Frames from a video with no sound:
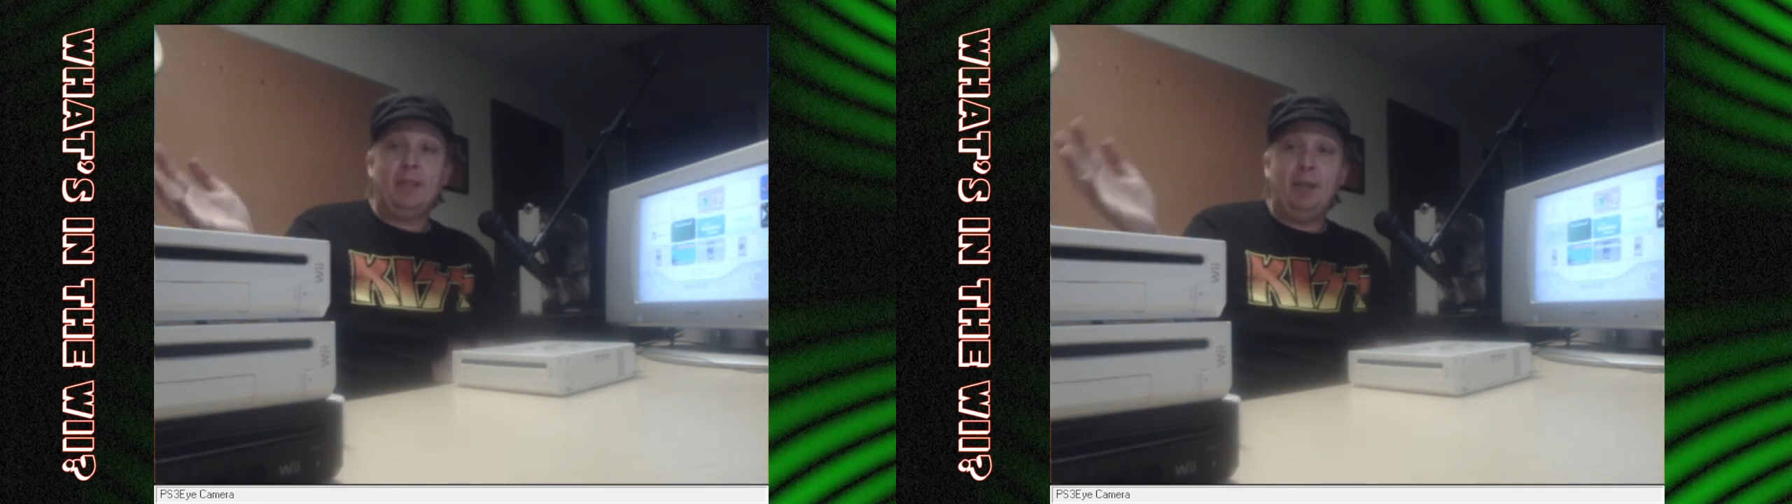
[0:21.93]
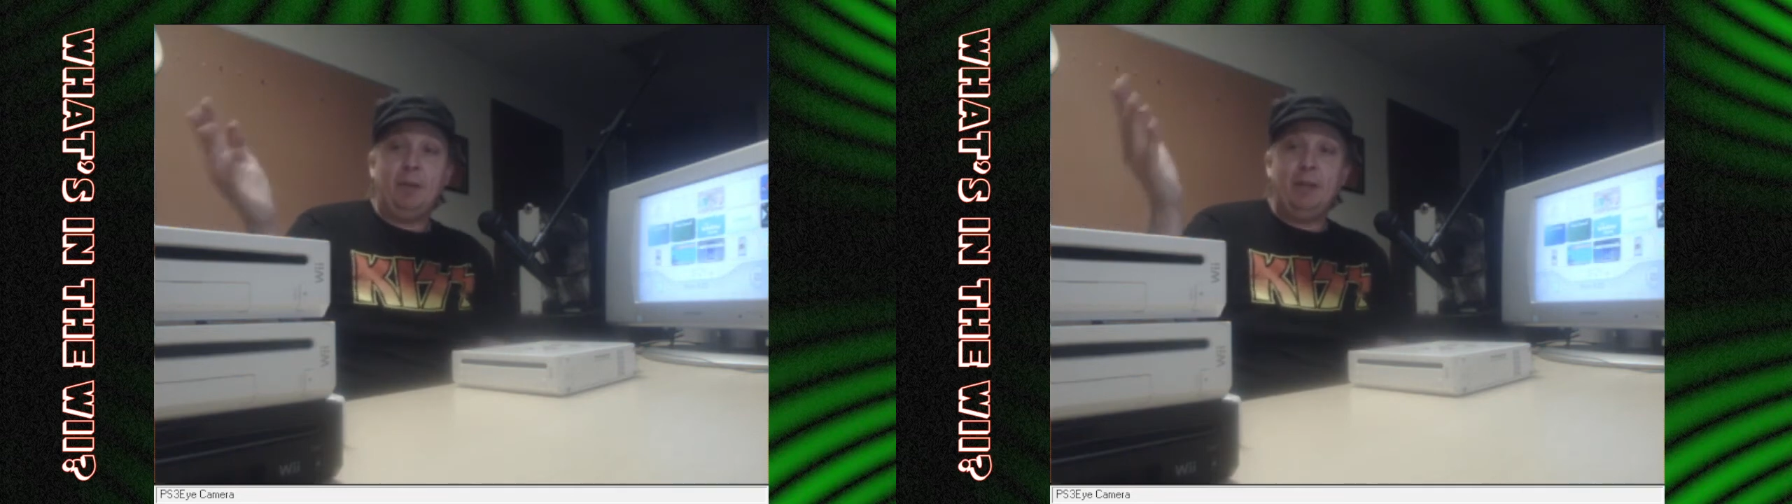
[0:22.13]

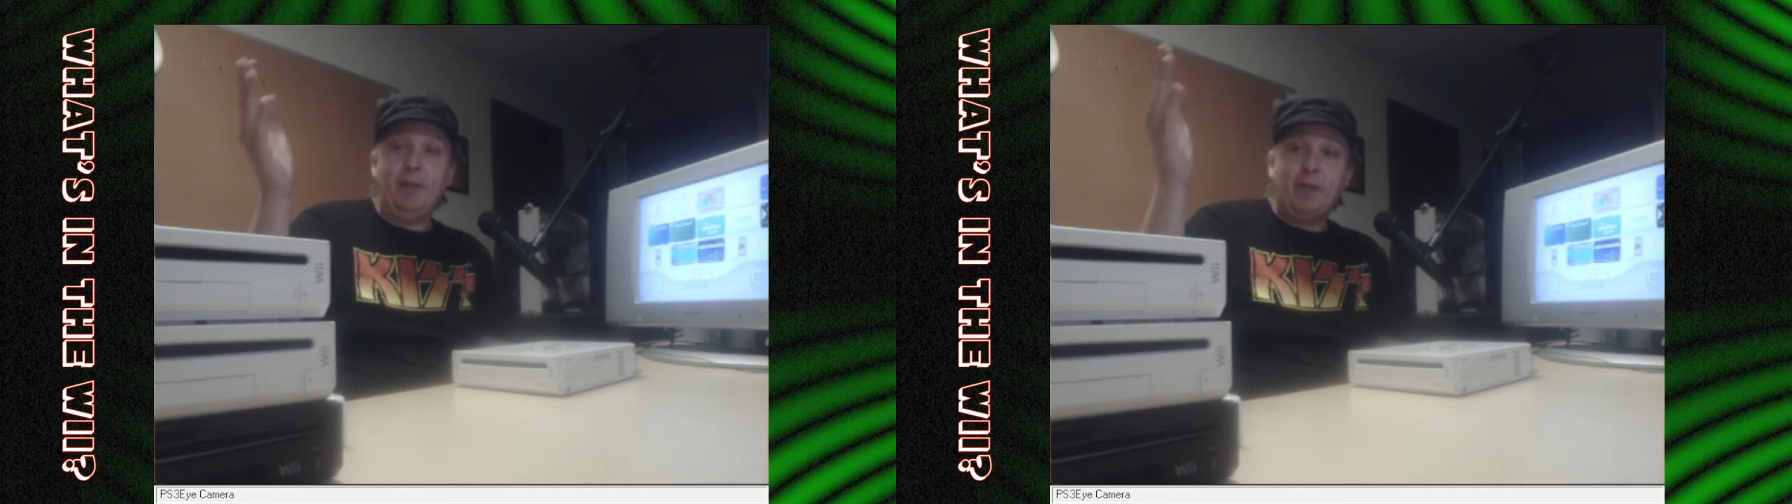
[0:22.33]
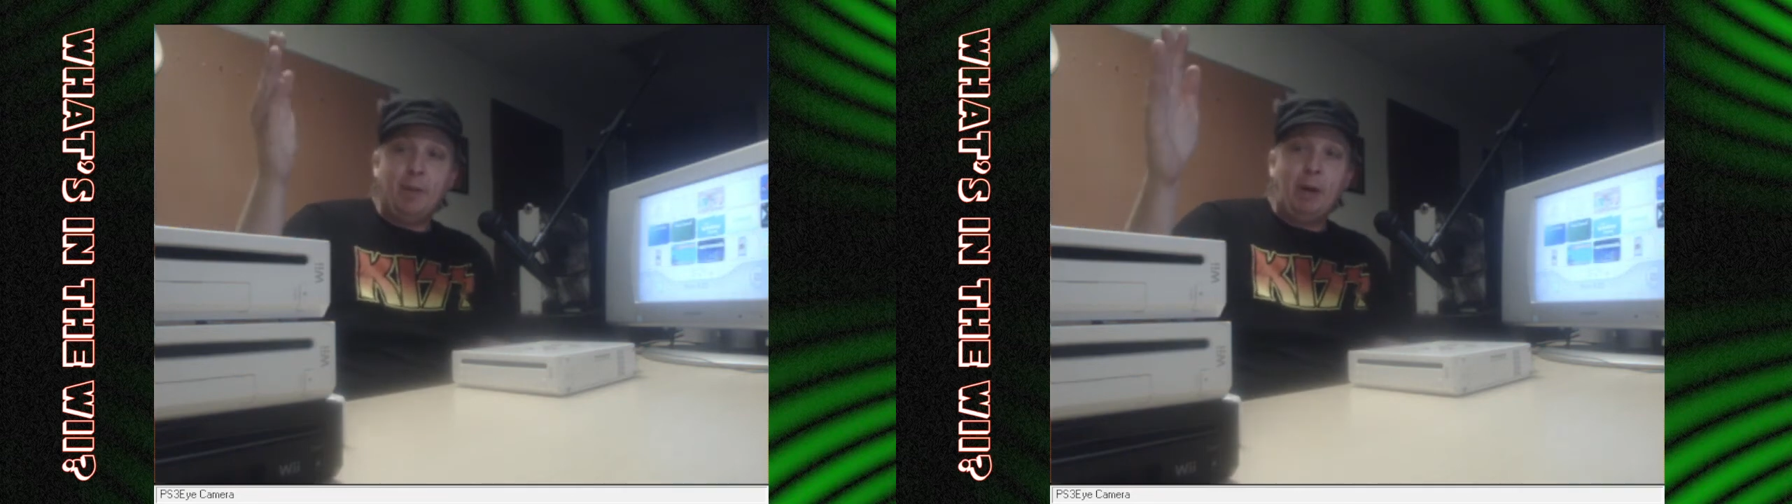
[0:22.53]
I mean,
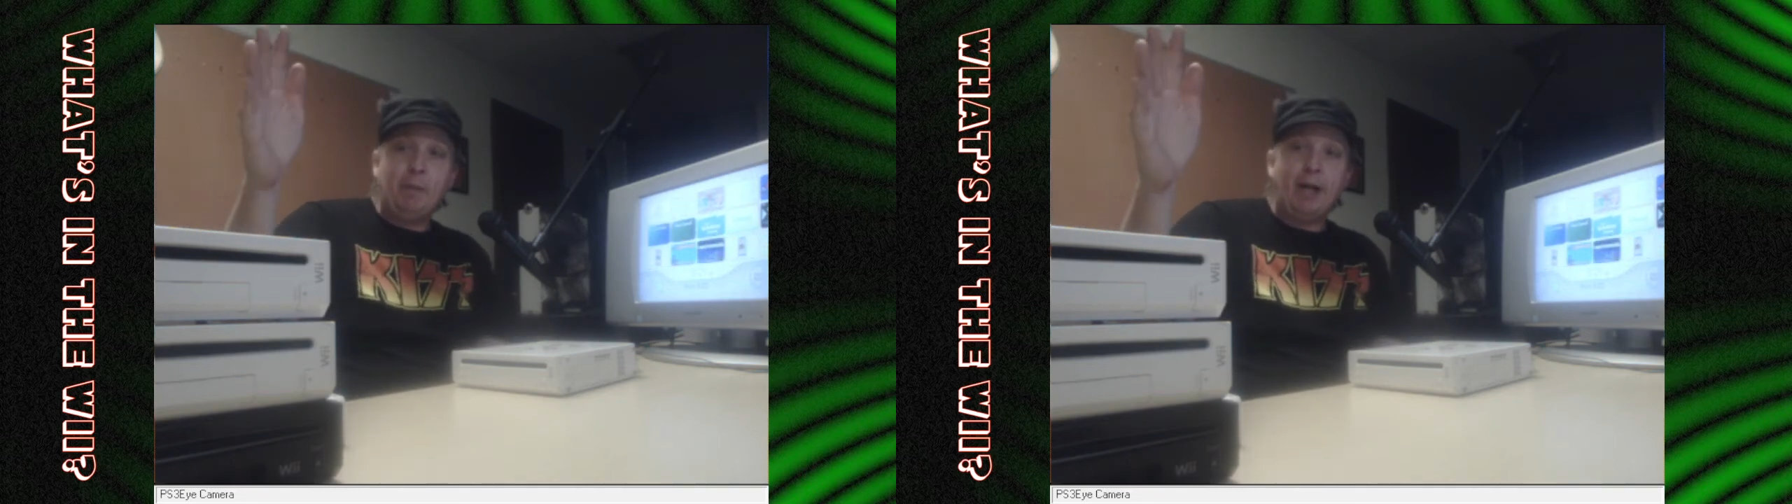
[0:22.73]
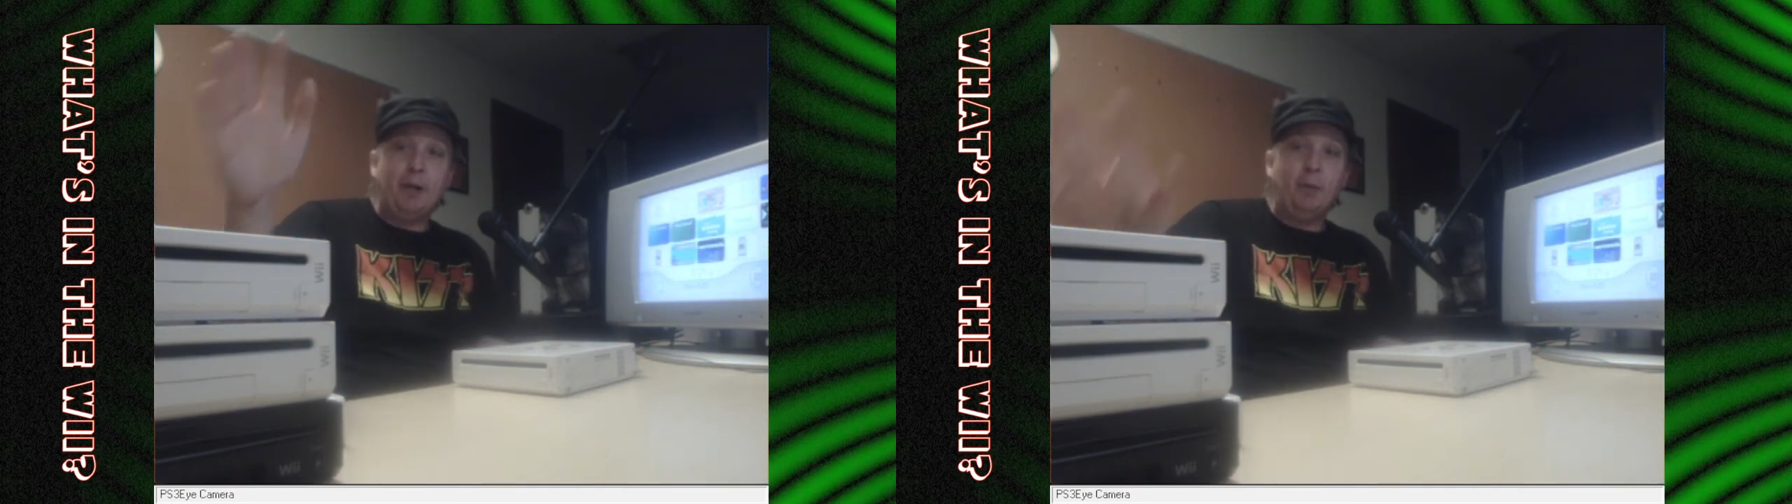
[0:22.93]
every time I
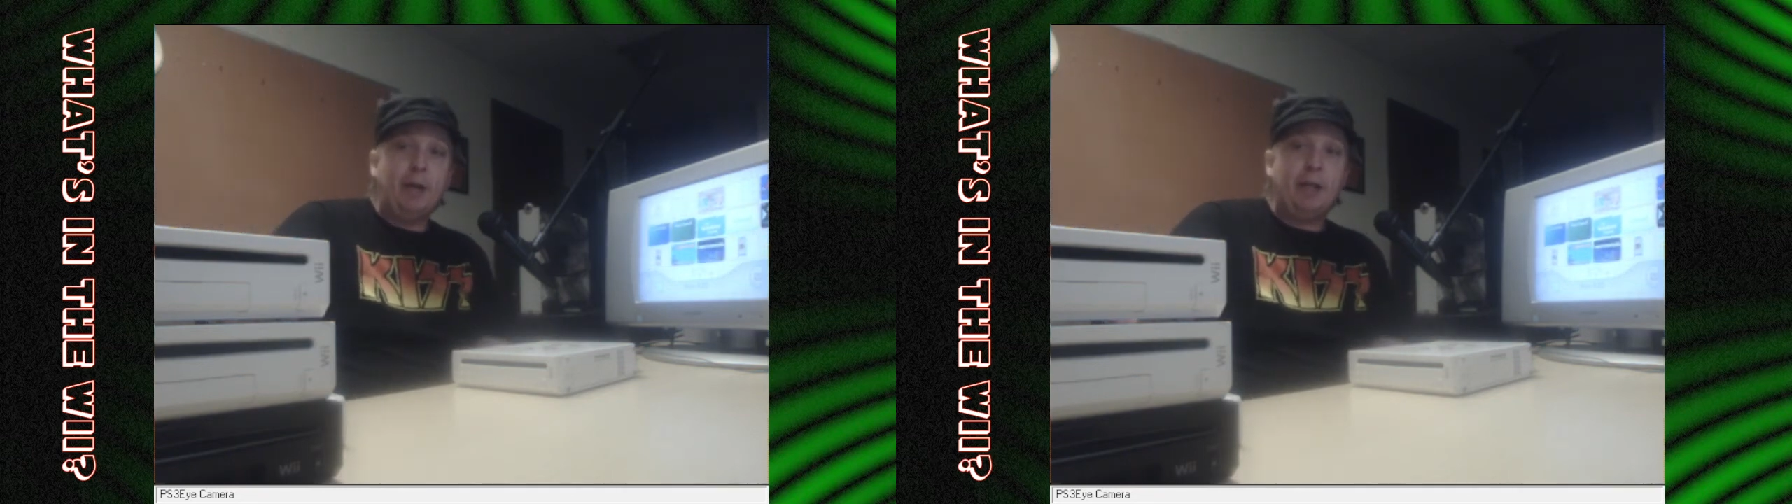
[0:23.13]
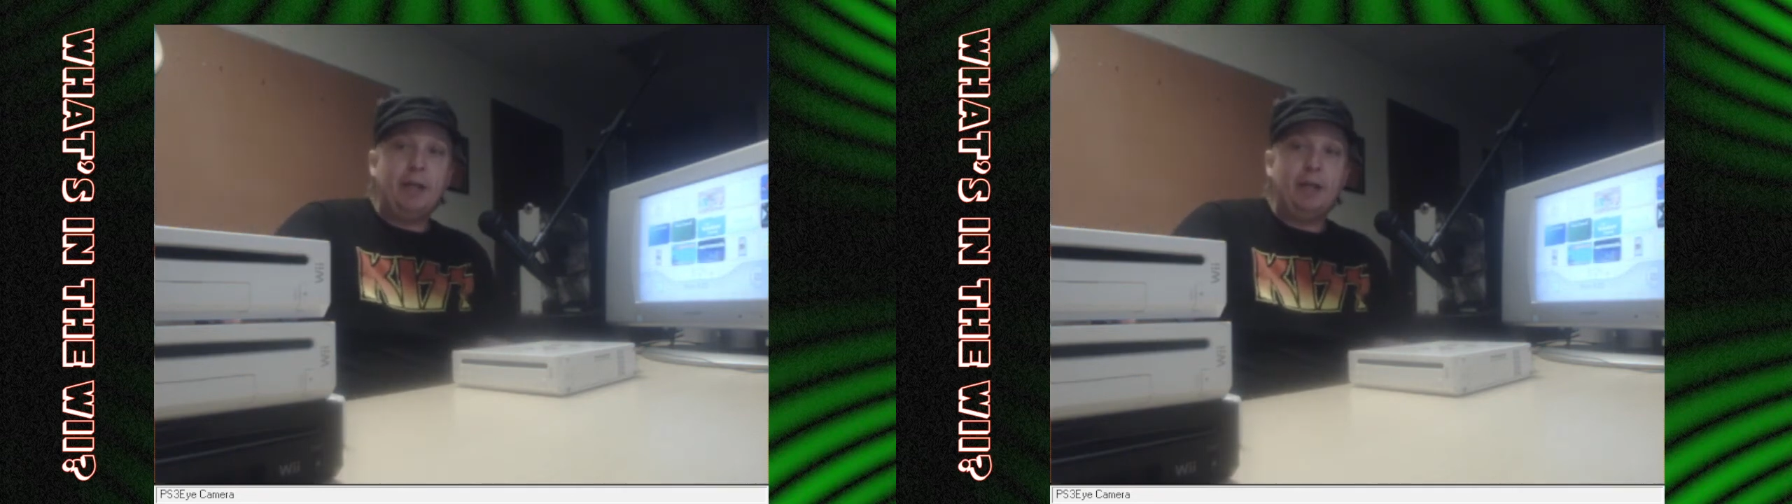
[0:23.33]
buy a
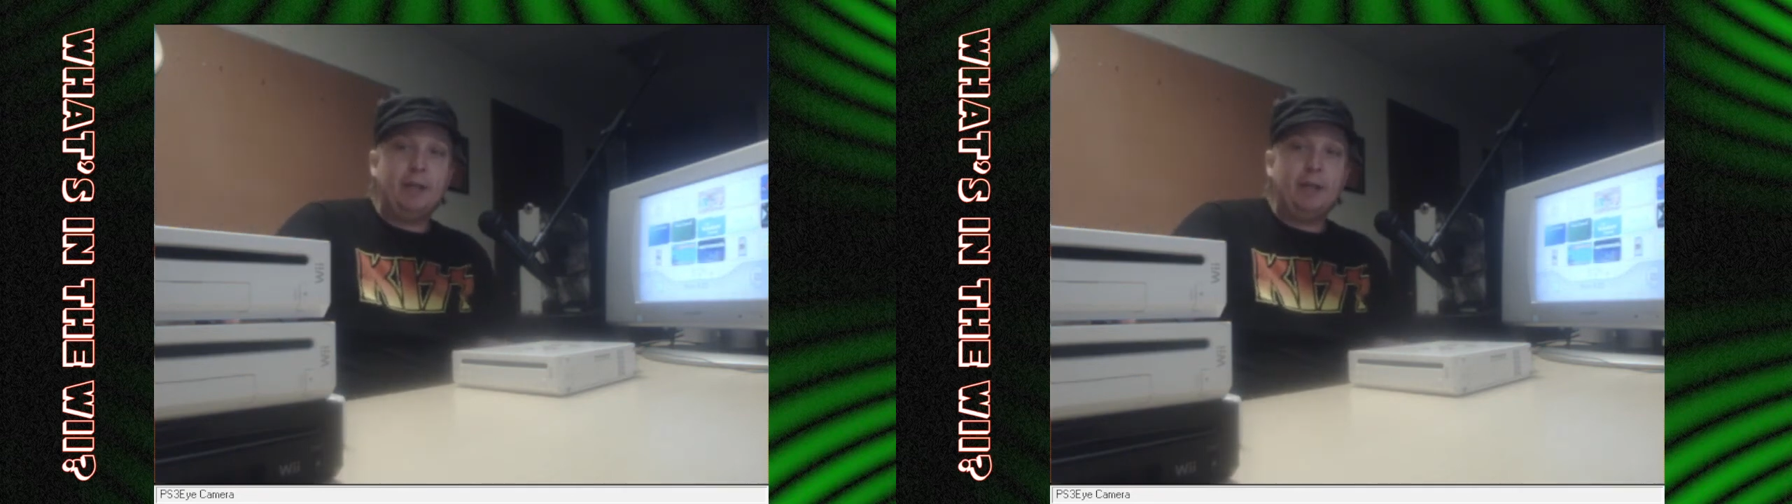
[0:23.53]
Wii,